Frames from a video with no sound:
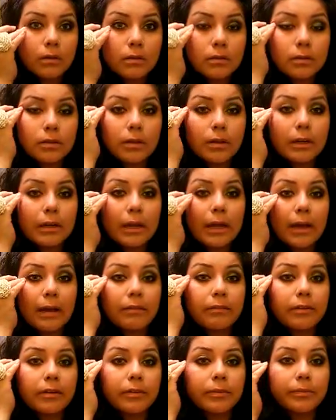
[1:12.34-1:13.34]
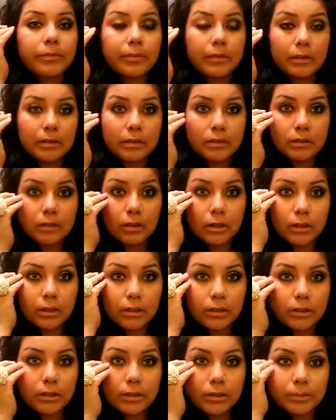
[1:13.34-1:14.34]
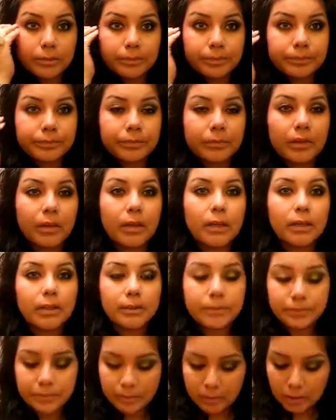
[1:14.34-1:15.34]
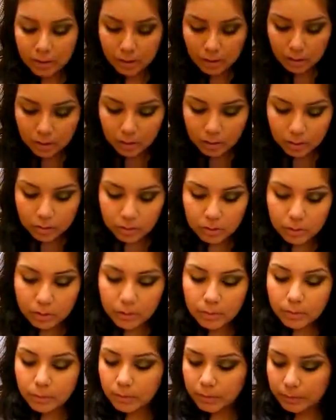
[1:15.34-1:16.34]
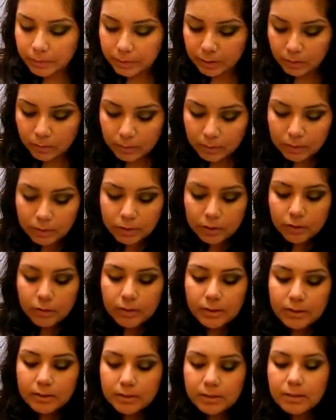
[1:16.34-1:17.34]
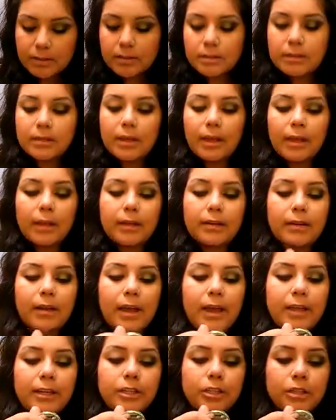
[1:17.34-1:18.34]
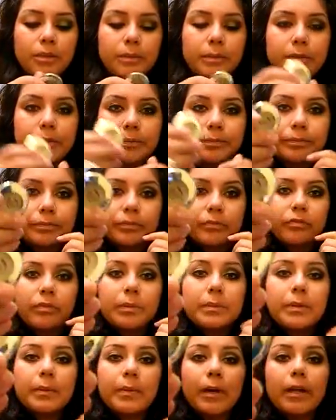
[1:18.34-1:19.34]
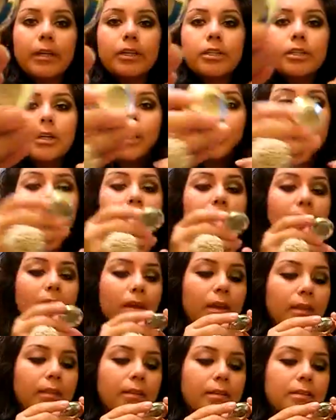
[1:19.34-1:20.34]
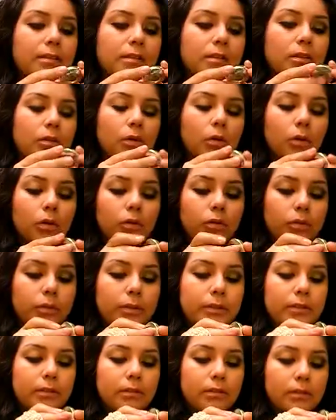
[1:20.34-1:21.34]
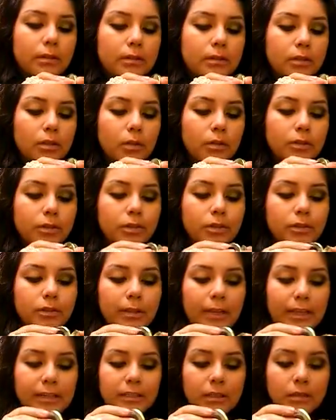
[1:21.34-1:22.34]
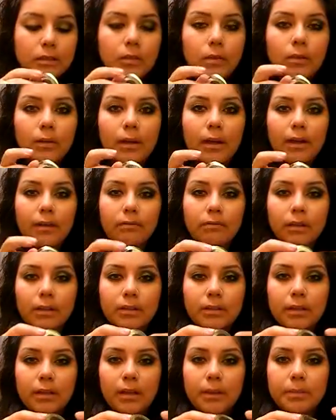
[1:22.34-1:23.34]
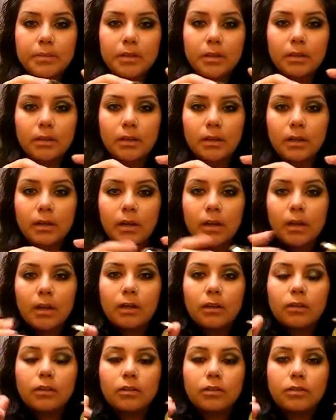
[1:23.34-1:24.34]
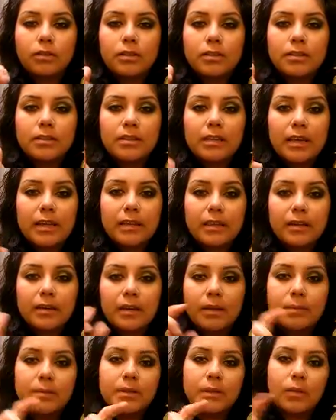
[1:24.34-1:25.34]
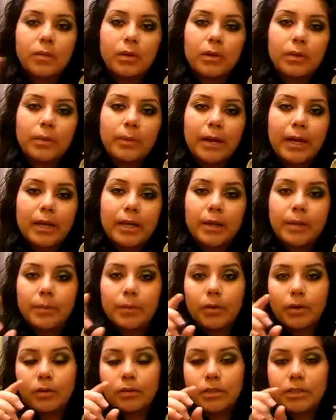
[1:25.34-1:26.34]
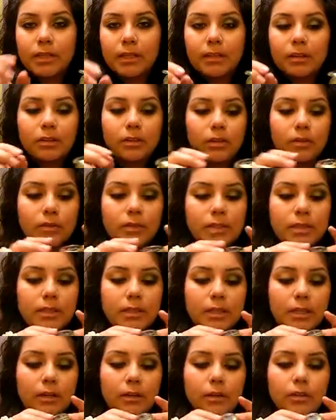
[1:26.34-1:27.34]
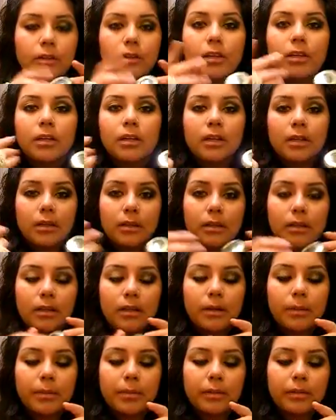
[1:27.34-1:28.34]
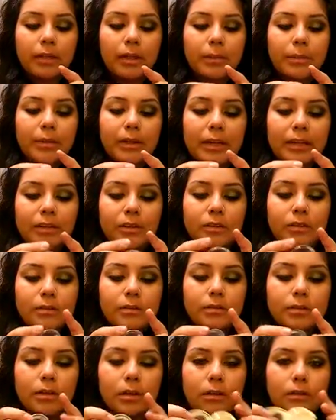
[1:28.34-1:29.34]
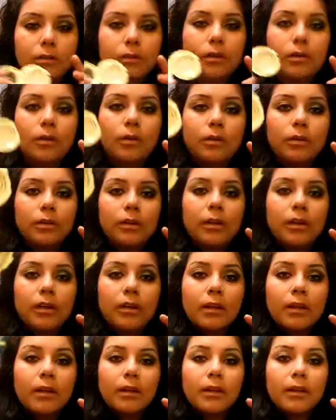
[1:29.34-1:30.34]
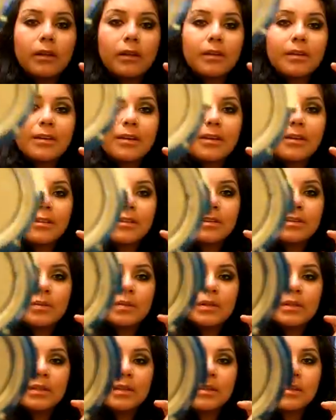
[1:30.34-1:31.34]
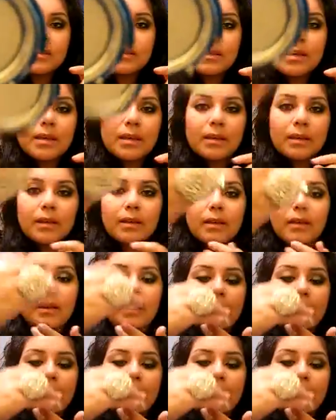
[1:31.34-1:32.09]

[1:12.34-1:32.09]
So there you have it. It's darker. So what we're gonna want to do is, this is an eye shimmer from the Body Shop. This is the gold one. It's O2. They actually don't have like the names on there. They'll just say the names like where you buy them, or it'll say it on your receipt, or you could look it up online, but I know this one's called gold. And this is what it looks like.